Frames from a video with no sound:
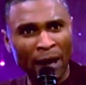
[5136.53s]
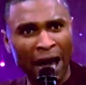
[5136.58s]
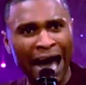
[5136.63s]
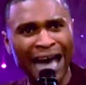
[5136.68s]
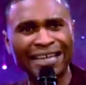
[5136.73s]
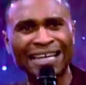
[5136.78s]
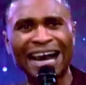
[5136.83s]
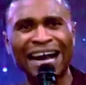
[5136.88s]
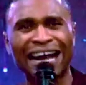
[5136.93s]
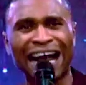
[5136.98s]

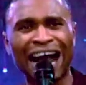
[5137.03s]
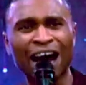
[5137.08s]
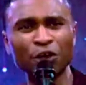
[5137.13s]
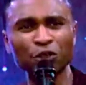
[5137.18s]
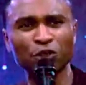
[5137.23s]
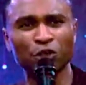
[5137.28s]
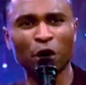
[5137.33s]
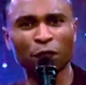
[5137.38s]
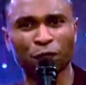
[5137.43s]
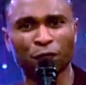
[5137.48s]
At the
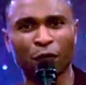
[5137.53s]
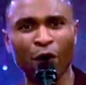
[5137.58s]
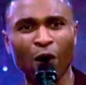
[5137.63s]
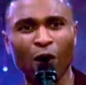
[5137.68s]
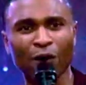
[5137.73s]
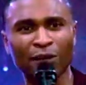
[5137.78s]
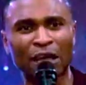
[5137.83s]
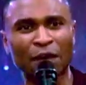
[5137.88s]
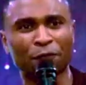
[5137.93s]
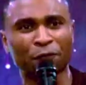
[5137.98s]
count of
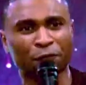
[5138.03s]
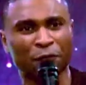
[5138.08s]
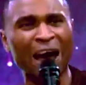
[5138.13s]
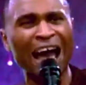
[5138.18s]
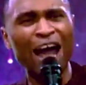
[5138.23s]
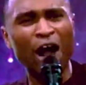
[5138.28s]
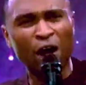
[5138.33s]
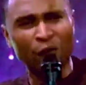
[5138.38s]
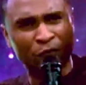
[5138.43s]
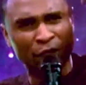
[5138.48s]
four, the
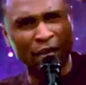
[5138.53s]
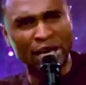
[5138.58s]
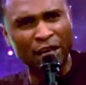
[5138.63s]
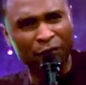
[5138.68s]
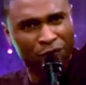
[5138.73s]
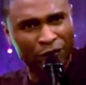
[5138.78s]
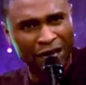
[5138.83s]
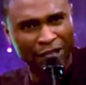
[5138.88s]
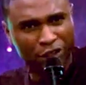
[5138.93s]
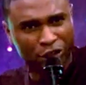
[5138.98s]
fire of
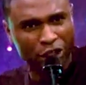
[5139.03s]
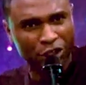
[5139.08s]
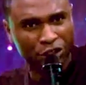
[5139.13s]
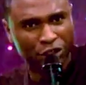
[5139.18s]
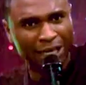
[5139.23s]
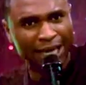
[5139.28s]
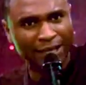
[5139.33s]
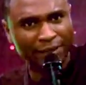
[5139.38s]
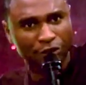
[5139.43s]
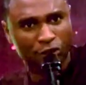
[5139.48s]
deliverance
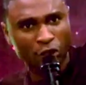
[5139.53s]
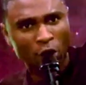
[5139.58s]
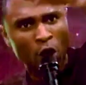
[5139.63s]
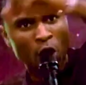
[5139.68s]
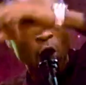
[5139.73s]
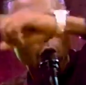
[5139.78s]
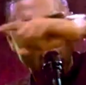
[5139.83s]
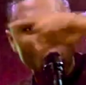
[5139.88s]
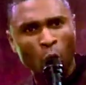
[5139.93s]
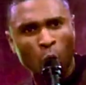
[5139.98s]
descends.
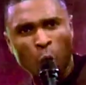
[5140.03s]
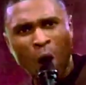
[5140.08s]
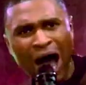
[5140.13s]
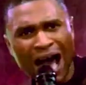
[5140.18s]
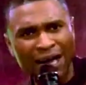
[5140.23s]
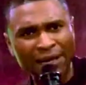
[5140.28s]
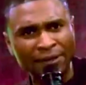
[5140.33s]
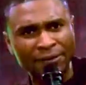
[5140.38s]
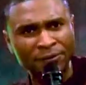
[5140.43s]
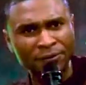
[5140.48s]

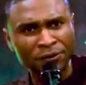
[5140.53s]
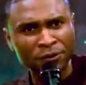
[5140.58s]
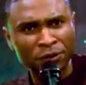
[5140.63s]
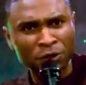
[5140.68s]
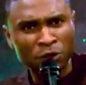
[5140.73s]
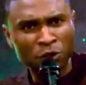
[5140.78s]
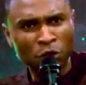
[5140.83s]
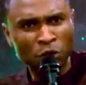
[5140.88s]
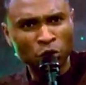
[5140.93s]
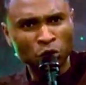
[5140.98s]
One,
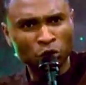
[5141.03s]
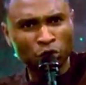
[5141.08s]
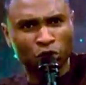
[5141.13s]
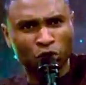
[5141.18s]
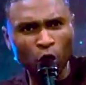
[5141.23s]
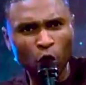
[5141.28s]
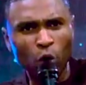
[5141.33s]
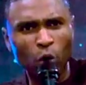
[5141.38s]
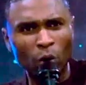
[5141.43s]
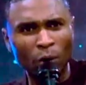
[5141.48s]

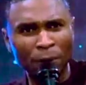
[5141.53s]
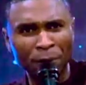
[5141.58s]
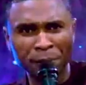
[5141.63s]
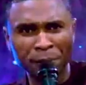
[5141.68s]
two,